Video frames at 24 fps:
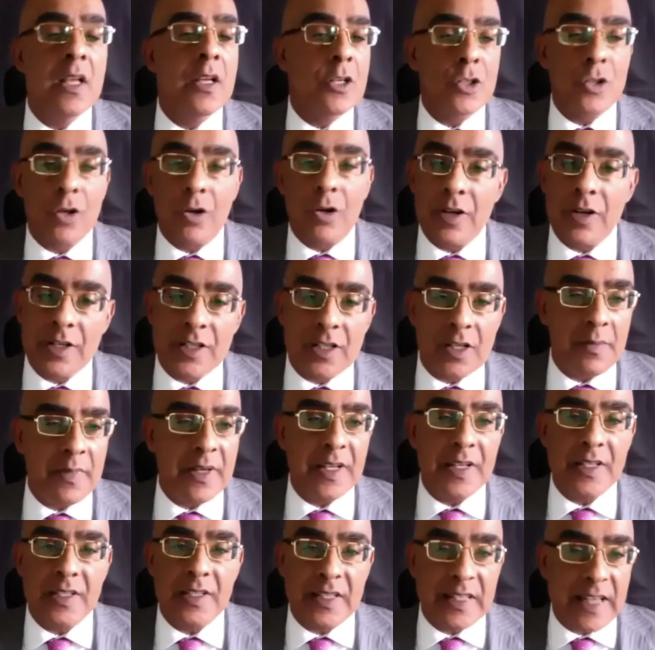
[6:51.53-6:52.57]
Tourism
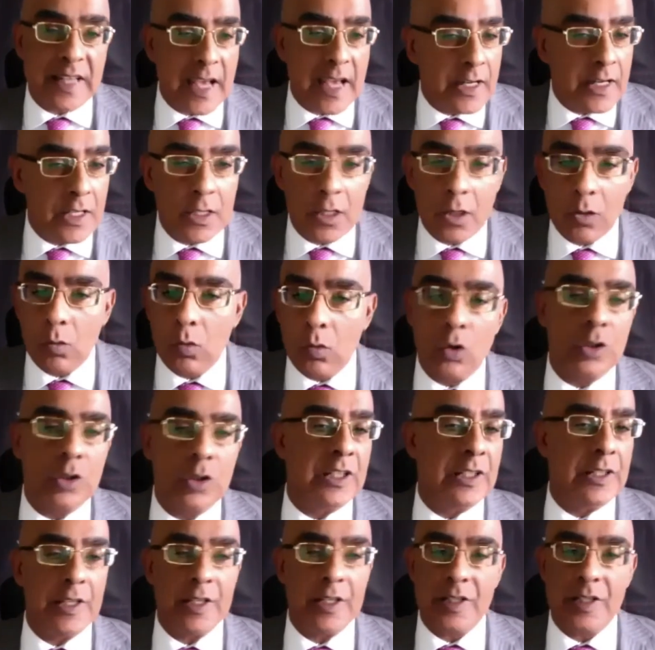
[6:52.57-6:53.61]
is dead in the
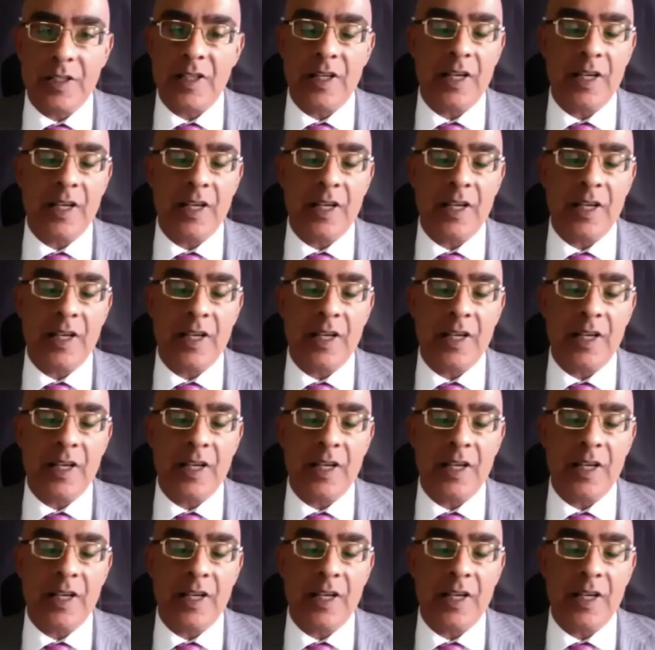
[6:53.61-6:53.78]
water this